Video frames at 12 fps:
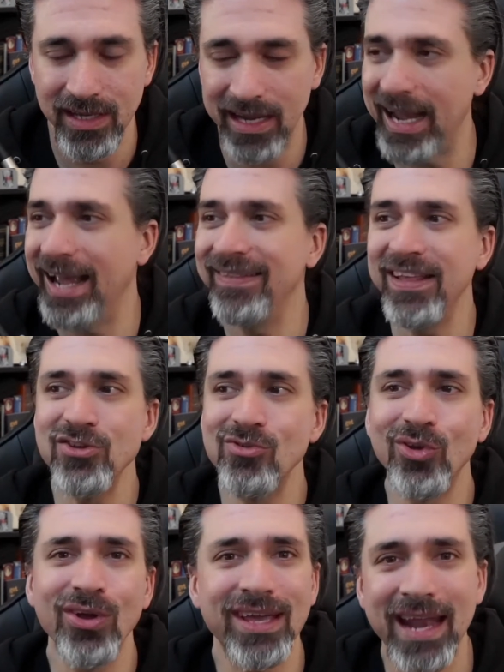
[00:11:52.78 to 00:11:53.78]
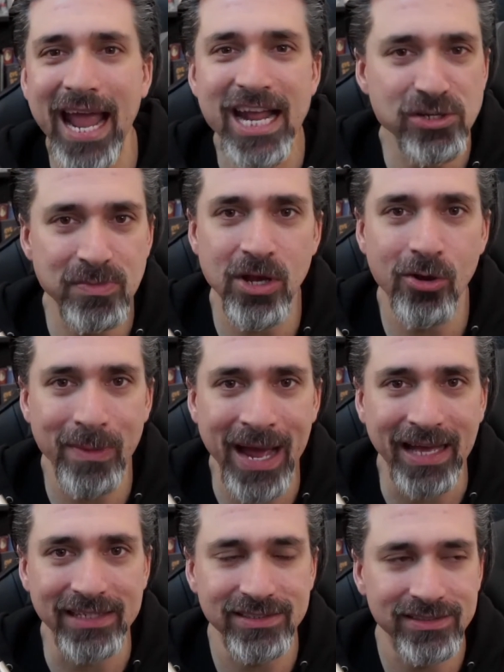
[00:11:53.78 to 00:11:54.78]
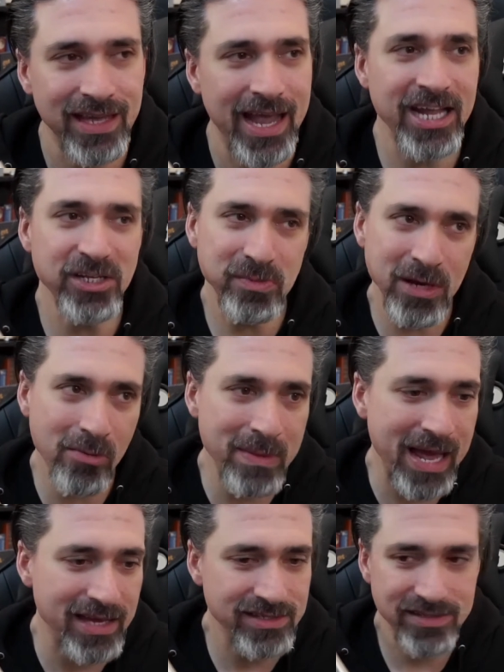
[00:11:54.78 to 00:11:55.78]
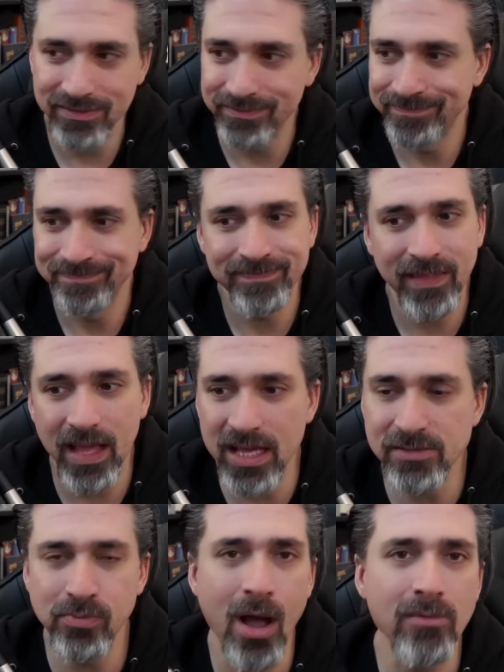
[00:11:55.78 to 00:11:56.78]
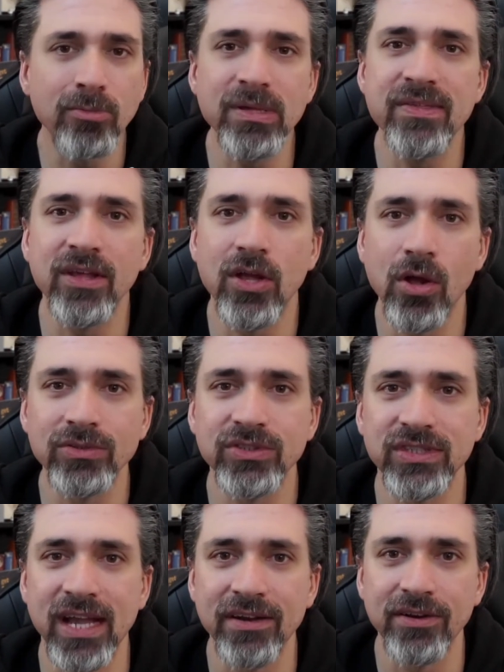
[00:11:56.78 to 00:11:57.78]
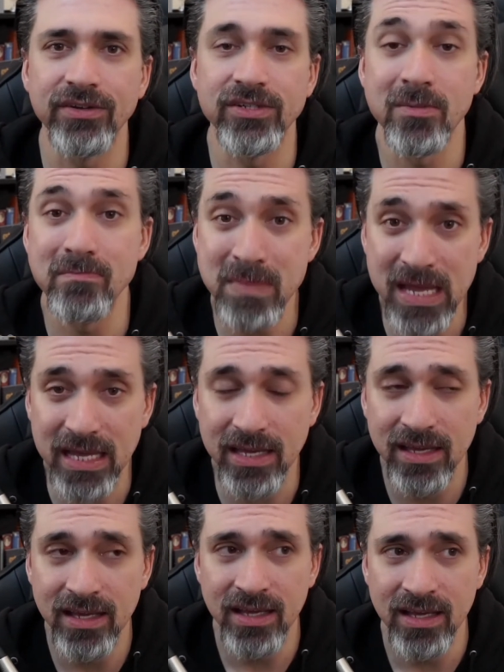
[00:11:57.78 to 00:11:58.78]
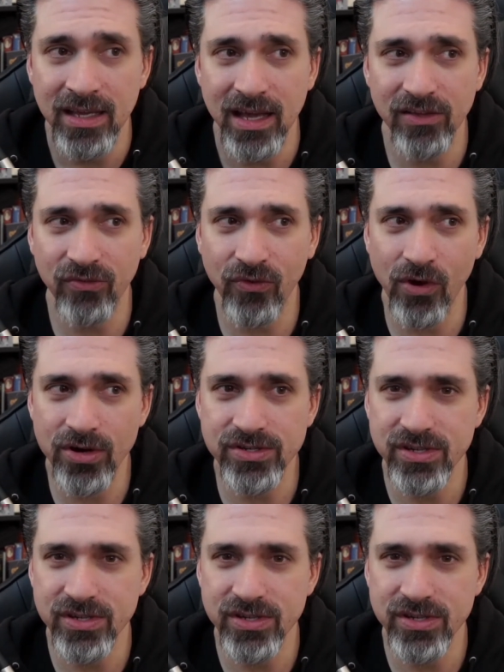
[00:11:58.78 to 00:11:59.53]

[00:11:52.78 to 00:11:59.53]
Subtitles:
And then you look at HBO Max. HBO Max is probably the gold standard to me as far as